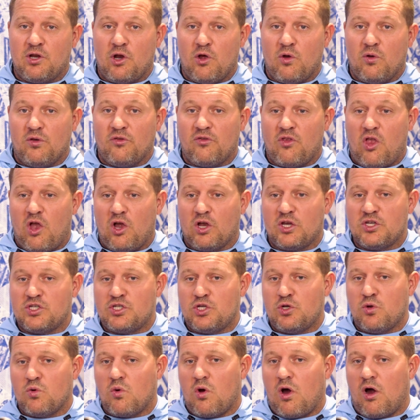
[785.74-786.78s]
as long as
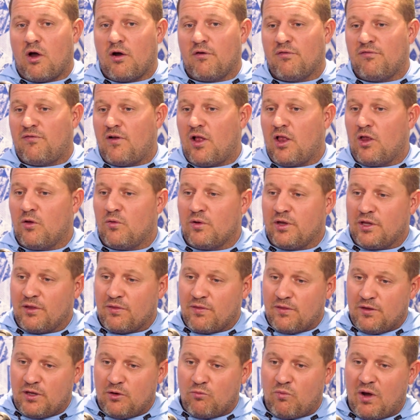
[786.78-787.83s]
you are following
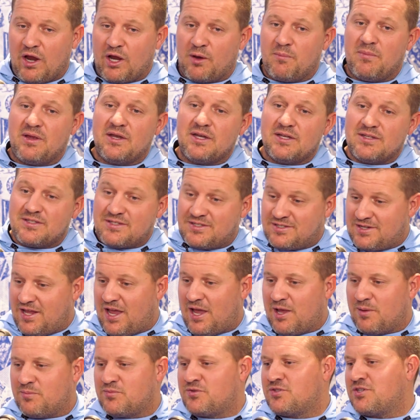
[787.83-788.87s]
the recommended
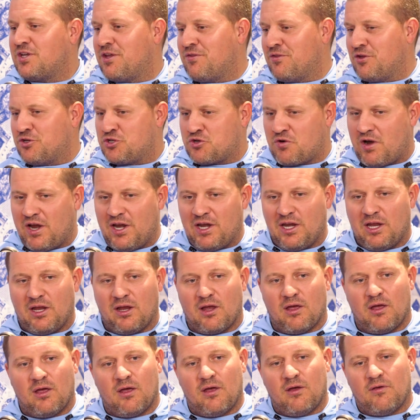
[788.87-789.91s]
steps in the
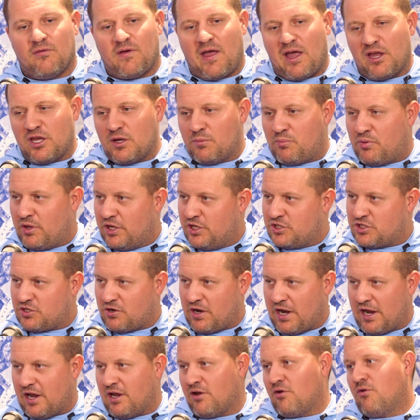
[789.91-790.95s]
training of how you place your
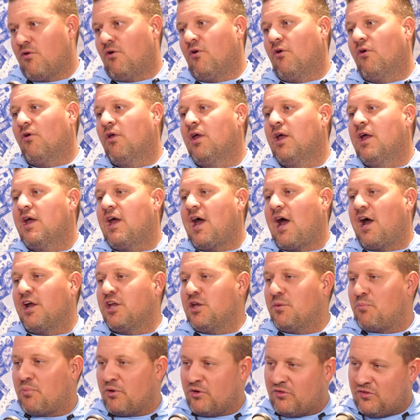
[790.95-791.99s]
handhole, how
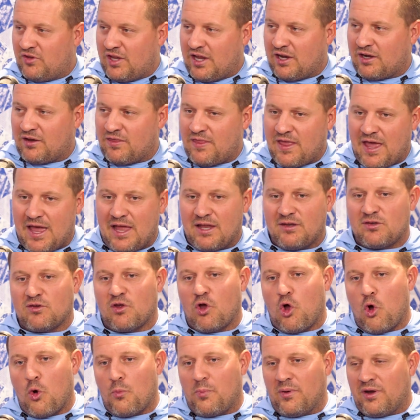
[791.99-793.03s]
you protect that
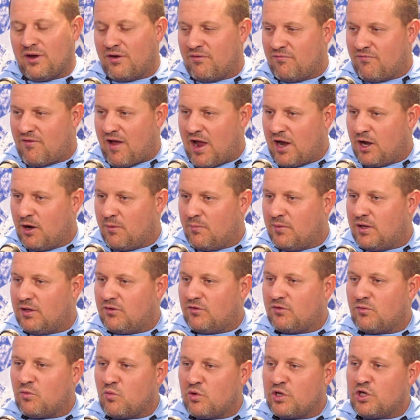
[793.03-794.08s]
open
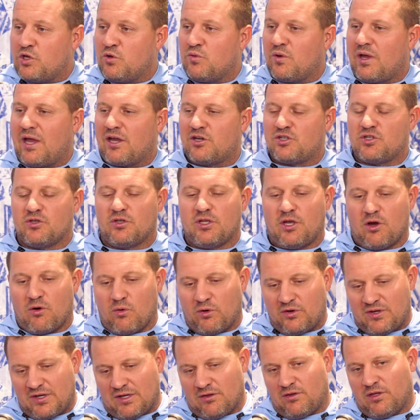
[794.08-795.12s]
environment when you actually are
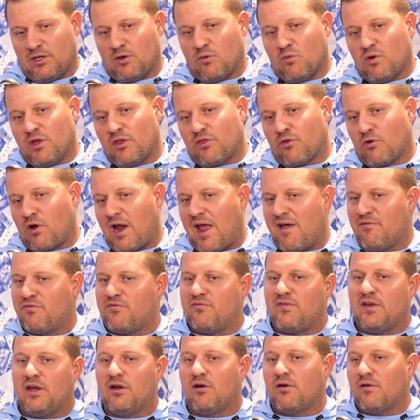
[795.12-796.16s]
dealing with or have
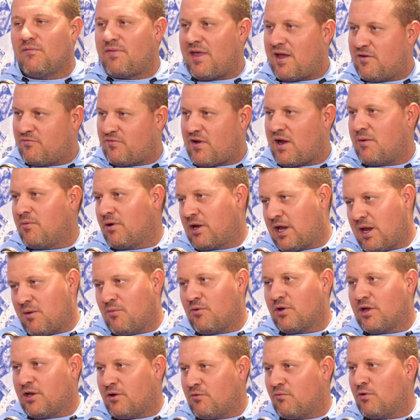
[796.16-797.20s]
fear of that fiber
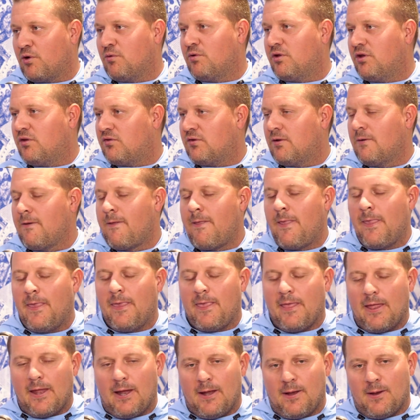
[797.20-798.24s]
cable getting ruined.
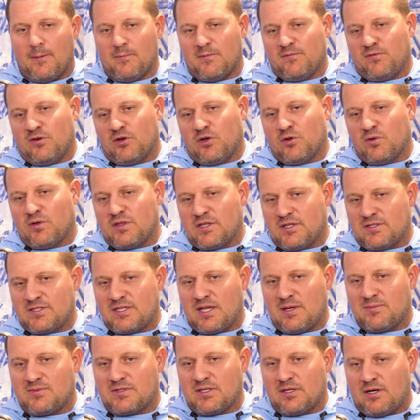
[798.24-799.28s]
If you're doing the
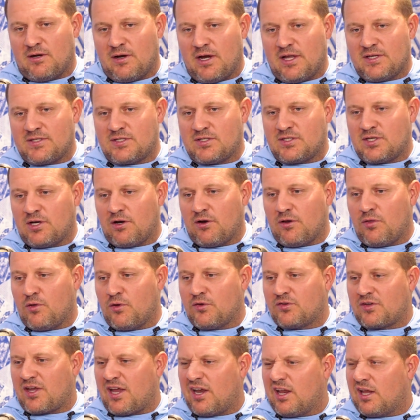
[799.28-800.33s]
steps that are necessary,
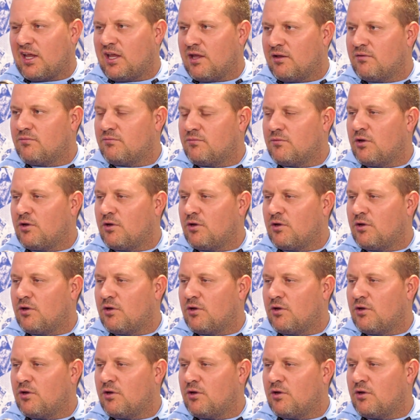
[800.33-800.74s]
those kind of get,